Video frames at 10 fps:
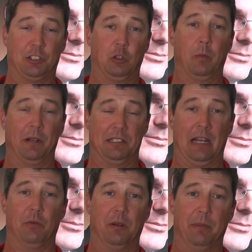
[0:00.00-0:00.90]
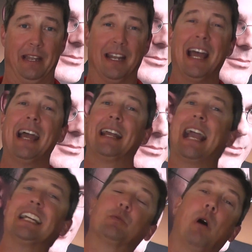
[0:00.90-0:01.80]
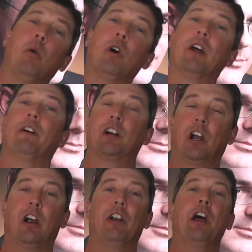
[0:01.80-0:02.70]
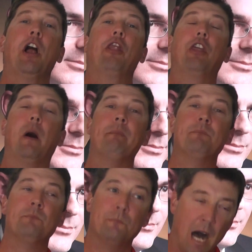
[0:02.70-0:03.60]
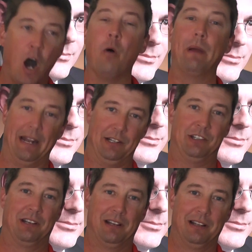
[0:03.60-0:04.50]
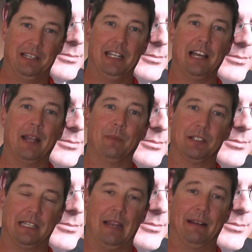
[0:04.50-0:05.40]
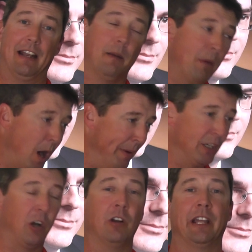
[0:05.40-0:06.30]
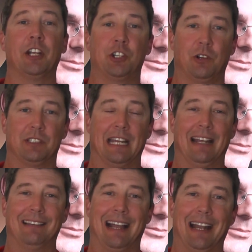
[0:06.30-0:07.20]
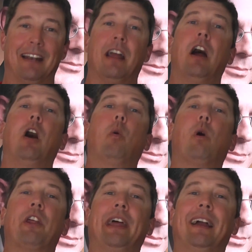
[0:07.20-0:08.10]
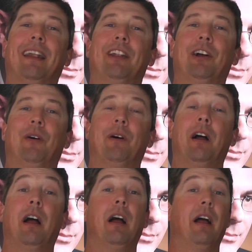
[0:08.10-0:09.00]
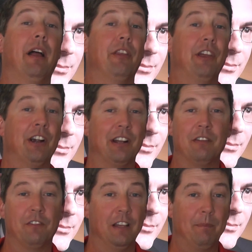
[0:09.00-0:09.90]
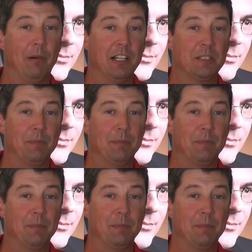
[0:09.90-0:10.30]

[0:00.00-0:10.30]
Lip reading: stupid as that would have been, guess what would have occurred the moment the indictments came down? The moment Curley and Schultz get indicted, what are they going to do? They're going to flip on